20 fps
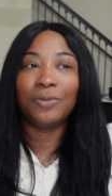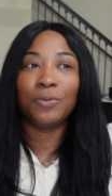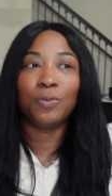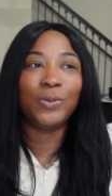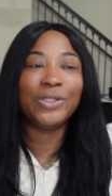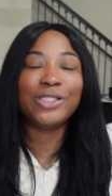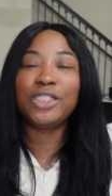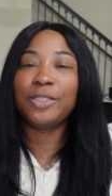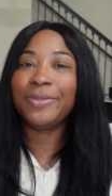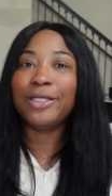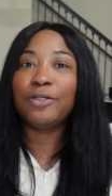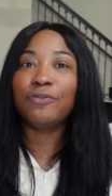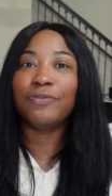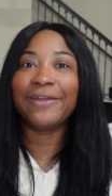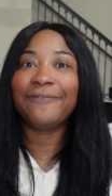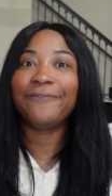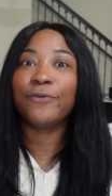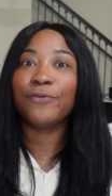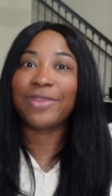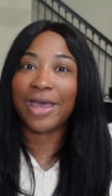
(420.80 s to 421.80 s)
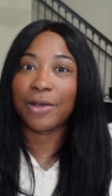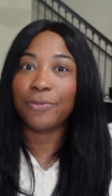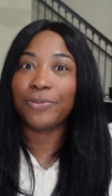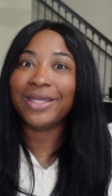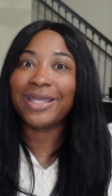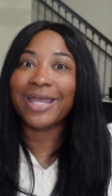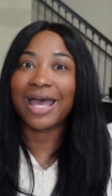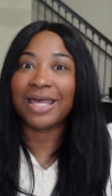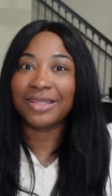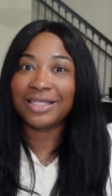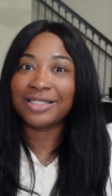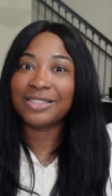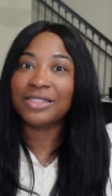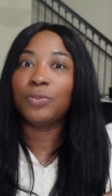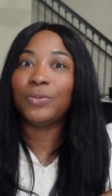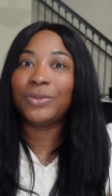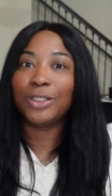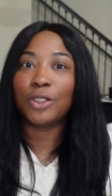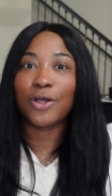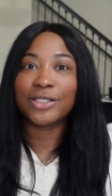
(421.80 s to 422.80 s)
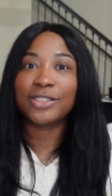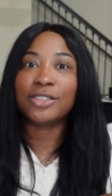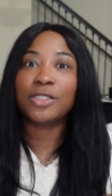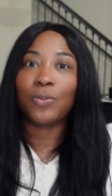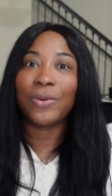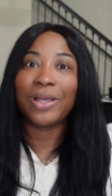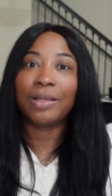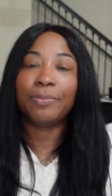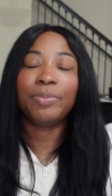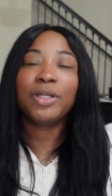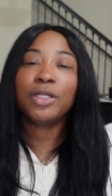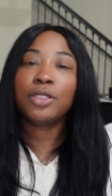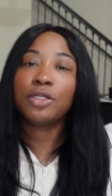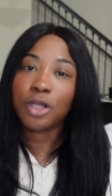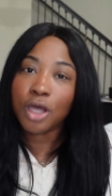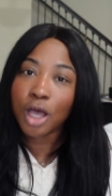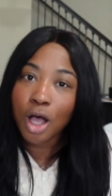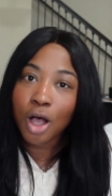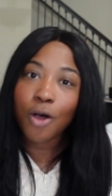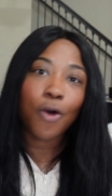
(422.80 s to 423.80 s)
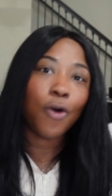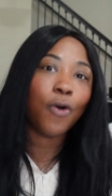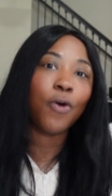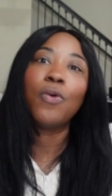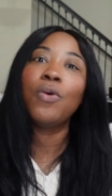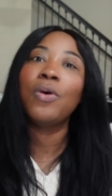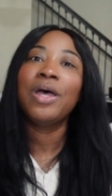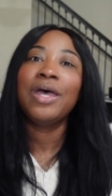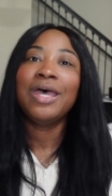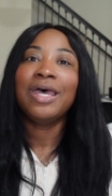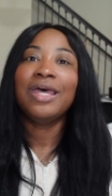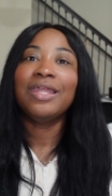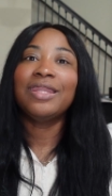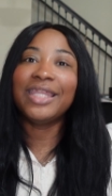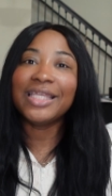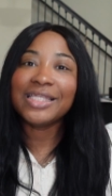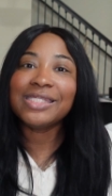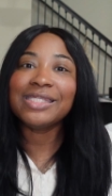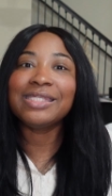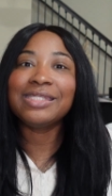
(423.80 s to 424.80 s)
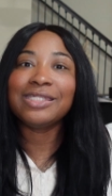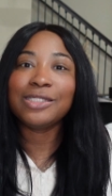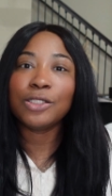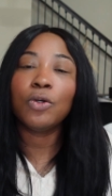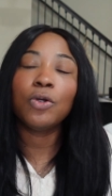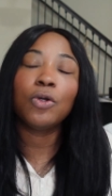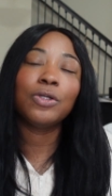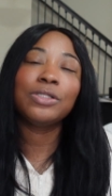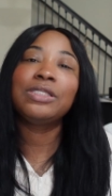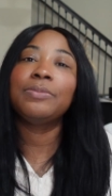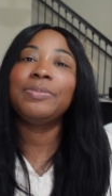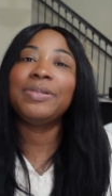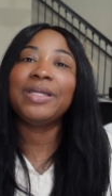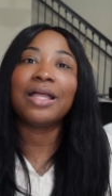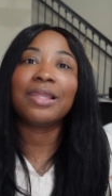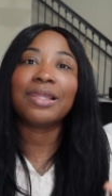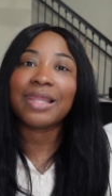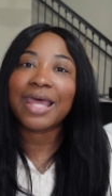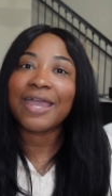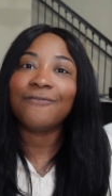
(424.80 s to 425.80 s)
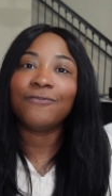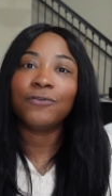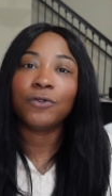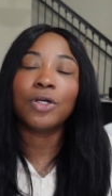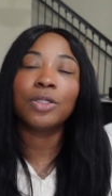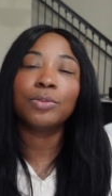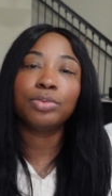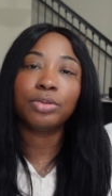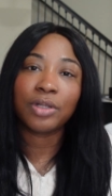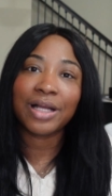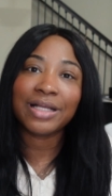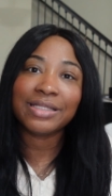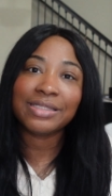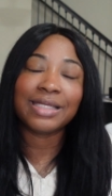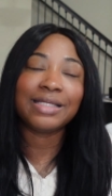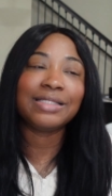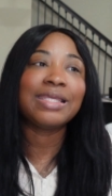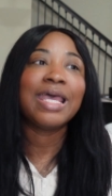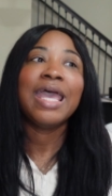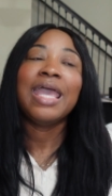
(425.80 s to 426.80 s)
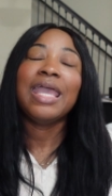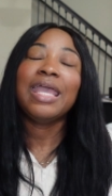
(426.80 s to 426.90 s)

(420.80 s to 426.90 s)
we should be grateful that we got this and we lost the weight. But no, this is still going to be a lifelong process.